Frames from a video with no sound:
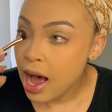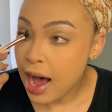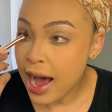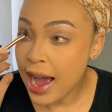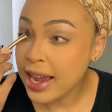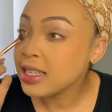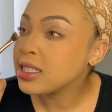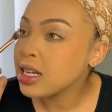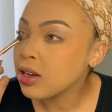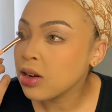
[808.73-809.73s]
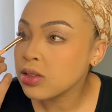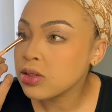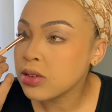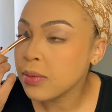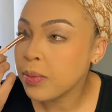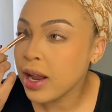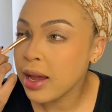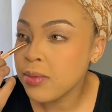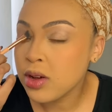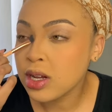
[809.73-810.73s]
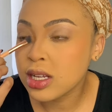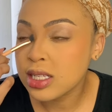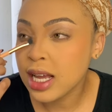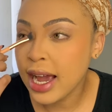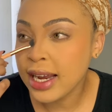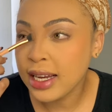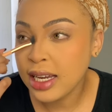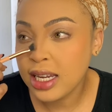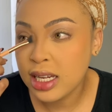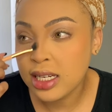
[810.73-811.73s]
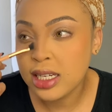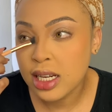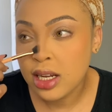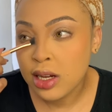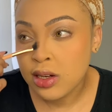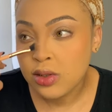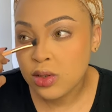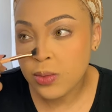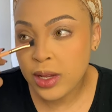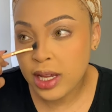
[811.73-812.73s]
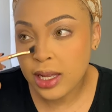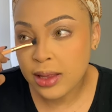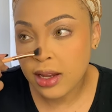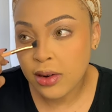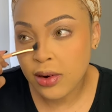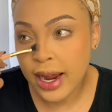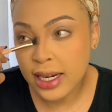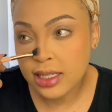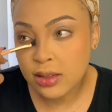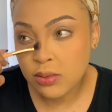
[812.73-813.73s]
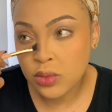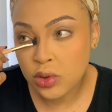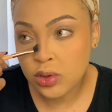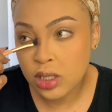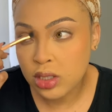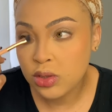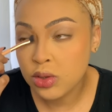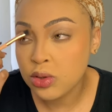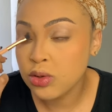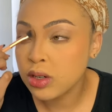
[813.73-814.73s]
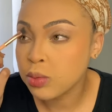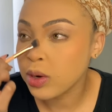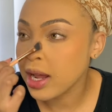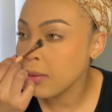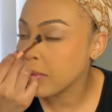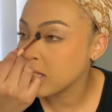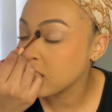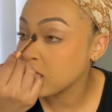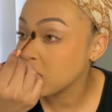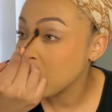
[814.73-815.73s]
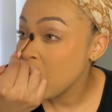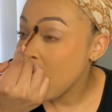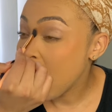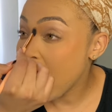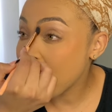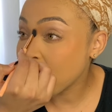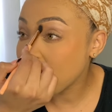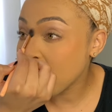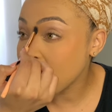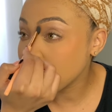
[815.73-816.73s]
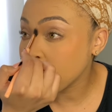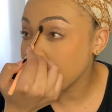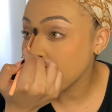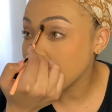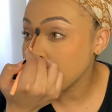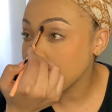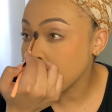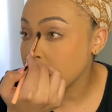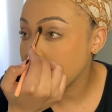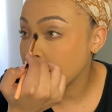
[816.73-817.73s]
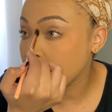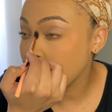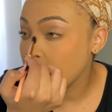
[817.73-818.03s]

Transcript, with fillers: i take long to reply because i need to be in the right mood to reply message i really hate offending people